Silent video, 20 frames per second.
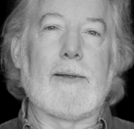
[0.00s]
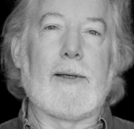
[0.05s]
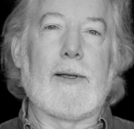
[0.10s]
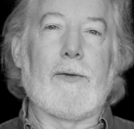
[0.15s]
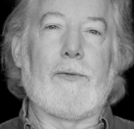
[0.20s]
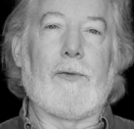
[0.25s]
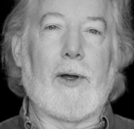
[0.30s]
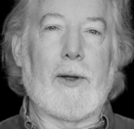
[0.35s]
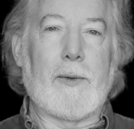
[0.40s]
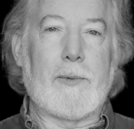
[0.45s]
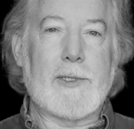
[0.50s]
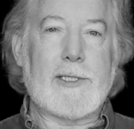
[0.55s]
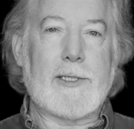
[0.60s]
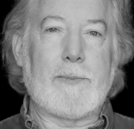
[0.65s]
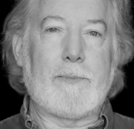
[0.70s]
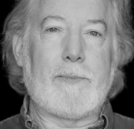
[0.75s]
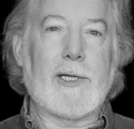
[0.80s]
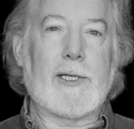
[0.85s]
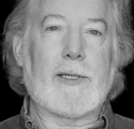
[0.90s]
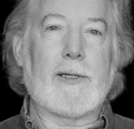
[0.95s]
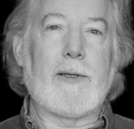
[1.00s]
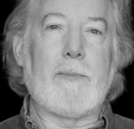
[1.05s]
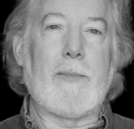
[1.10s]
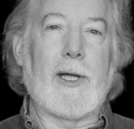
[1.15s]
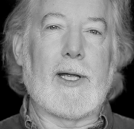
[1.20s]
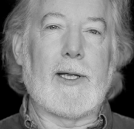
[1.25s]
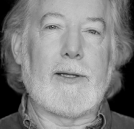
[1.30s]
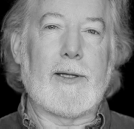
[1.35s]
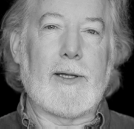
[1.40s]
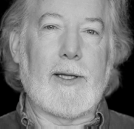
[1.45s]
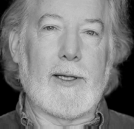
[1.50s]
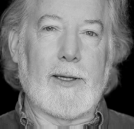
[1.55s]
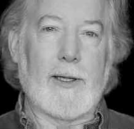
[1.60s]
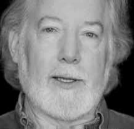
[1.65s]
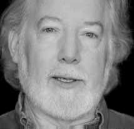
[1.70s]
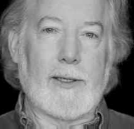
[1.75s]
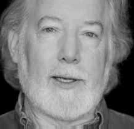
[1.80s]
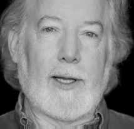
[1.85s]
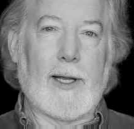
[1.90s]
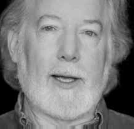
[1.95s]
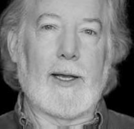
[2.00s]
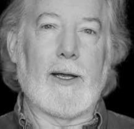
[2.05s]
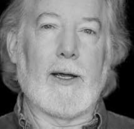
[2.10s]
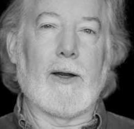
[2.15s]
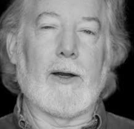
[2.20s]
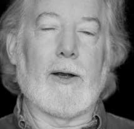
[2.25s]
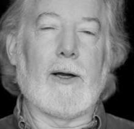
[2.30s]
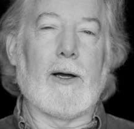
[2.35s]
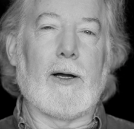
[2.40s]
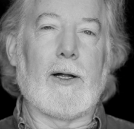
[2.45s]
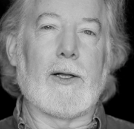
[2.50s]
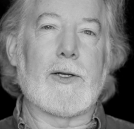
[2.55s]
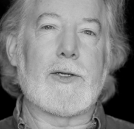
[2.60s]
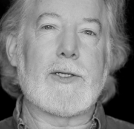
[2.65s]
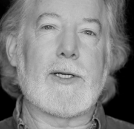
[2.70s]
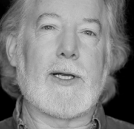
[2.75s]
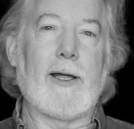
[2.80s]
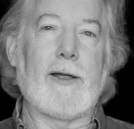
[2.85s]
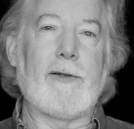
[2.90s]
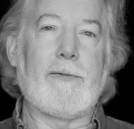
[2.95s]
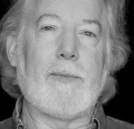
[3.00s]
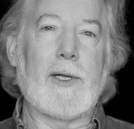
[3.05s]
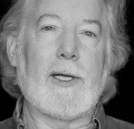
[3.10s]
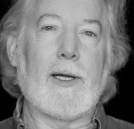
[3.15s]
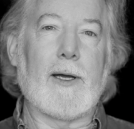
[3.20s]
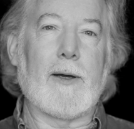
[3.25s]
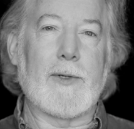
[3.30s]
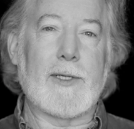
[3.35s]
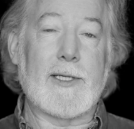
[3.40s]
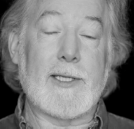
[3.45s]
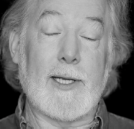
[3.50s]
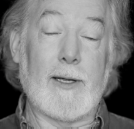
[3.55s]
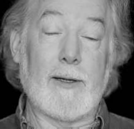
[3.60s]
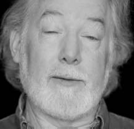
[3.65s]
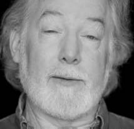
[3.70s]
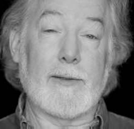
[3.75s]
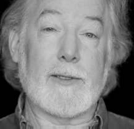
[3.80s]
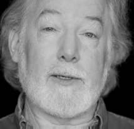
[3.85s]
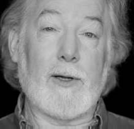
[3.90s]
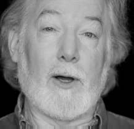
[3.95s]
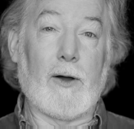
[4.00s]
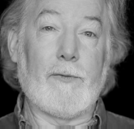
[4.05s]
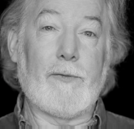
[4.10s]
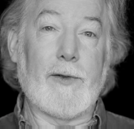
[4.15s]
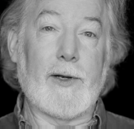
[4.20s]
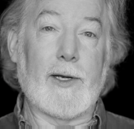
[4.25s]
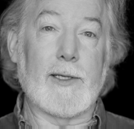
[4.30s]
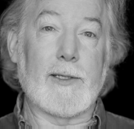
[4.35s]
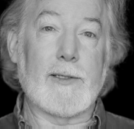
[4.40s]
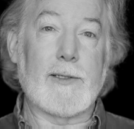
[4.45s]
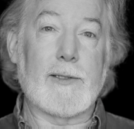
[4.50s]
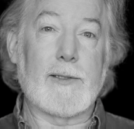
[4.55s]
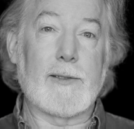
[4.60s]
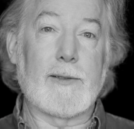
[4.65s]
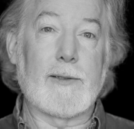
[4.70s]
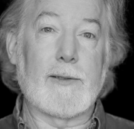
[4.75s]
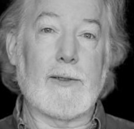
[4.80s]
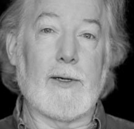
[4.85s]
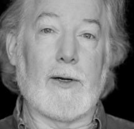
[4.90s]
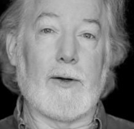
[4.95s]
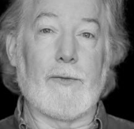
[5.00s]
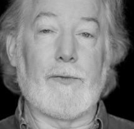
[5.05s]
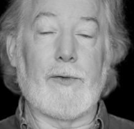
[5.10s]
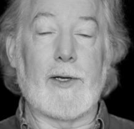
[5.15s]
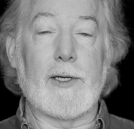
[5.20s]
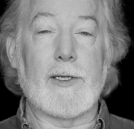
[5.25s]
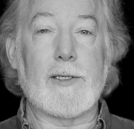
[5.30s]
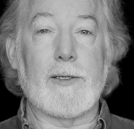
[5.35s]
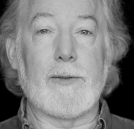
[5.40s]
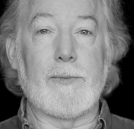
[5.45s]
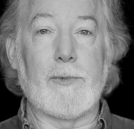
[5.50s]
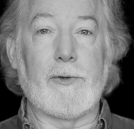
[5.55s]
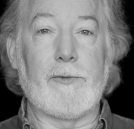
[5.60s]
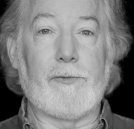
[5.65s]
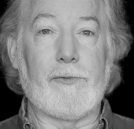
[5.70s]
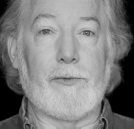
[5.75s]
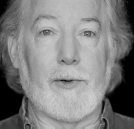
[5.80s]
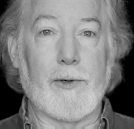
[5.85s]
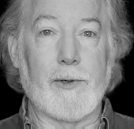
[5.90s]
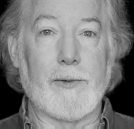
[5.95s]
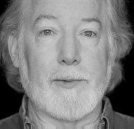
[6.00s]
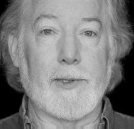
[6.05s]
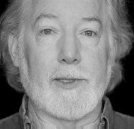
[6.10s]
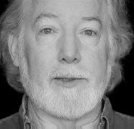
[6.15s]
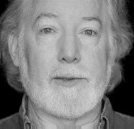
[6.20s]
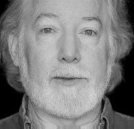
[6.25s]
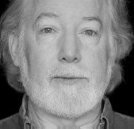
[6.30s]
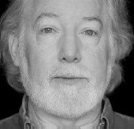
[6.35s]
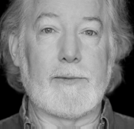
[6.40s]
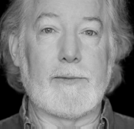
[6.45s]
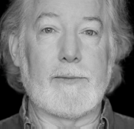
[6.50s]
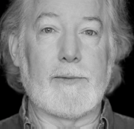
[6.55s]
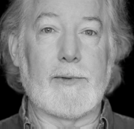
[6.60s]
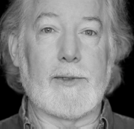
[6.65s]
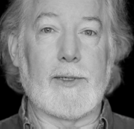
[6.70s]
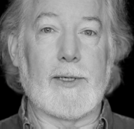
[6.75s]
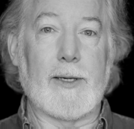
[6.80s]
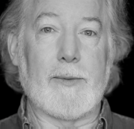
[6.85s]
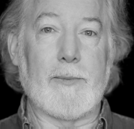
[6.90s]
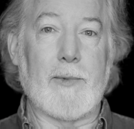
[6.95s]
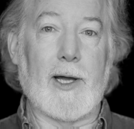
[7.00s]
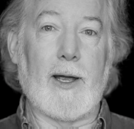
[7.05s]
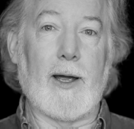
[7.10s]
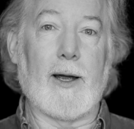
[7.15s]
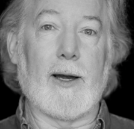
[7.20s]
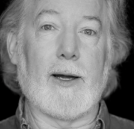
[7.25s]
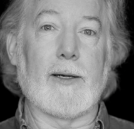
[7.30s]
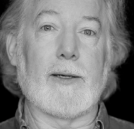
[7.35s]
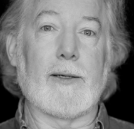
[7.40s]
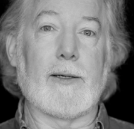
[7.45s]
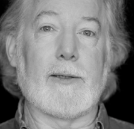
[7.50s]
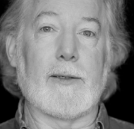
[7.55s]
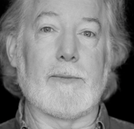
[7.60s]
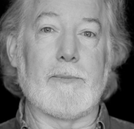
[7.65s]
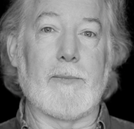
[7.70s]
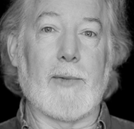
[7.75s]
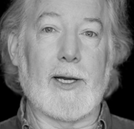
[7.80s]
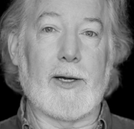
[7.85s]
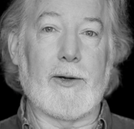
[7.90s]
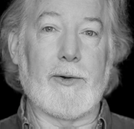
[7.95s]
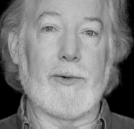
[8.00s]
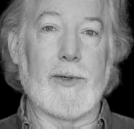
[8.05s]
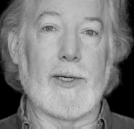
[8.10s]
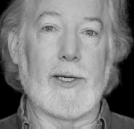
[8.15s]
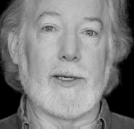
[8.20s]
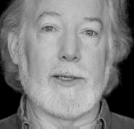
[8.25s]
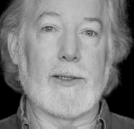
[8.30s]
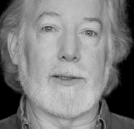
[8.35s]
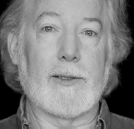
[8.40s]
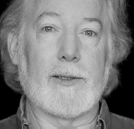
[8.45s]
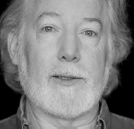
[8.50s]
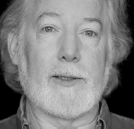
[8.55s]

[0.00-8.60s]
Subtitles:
If I was to pick the main thing that Langara College gave me, I would say it was confidence. Confidence to move forward in my art and my career,